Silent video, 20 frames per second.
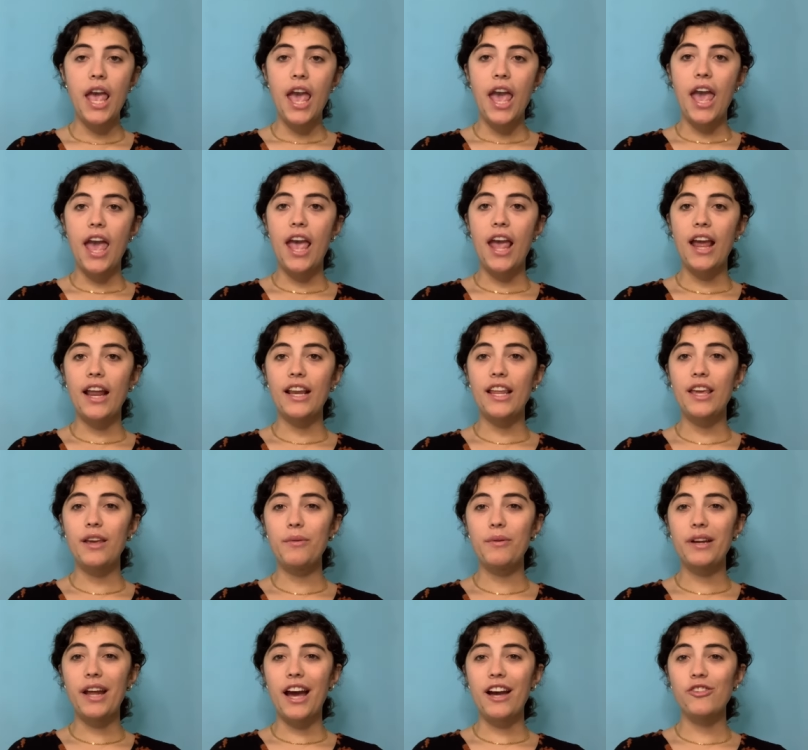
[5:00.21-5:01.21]
and he
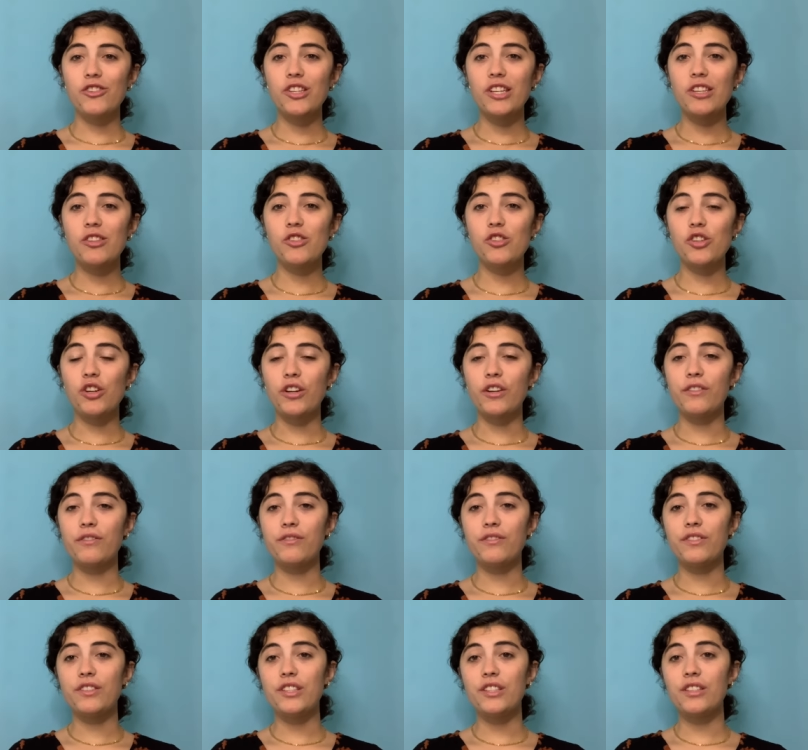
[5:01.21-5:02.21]
would actually
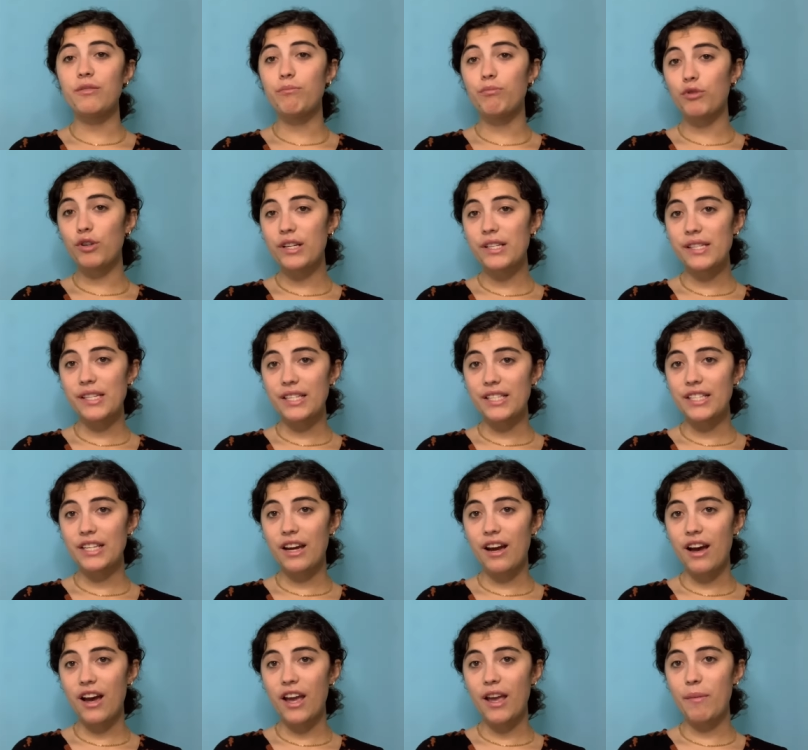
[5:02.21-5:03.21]
serve prison
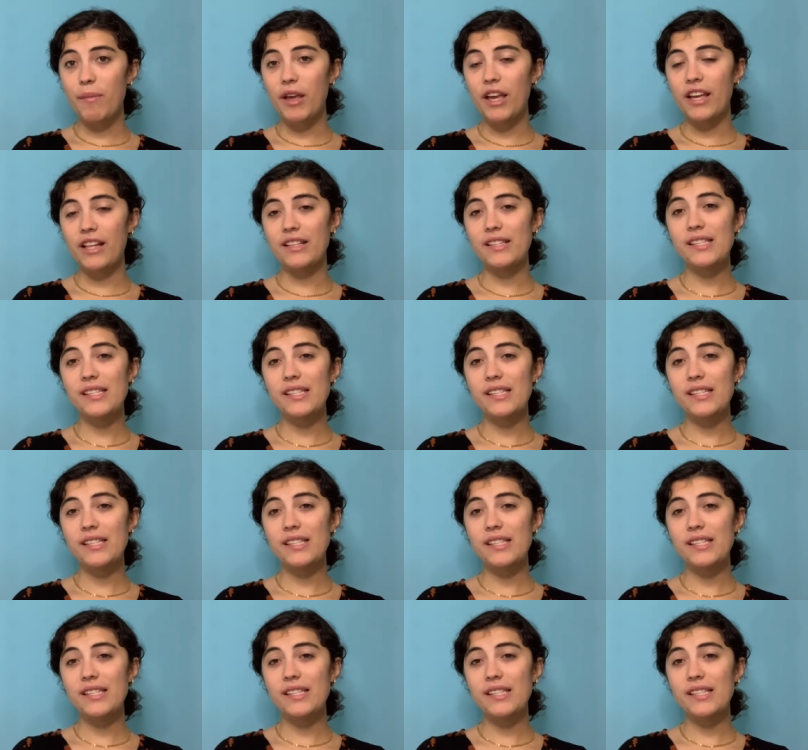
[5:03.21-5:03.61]
time in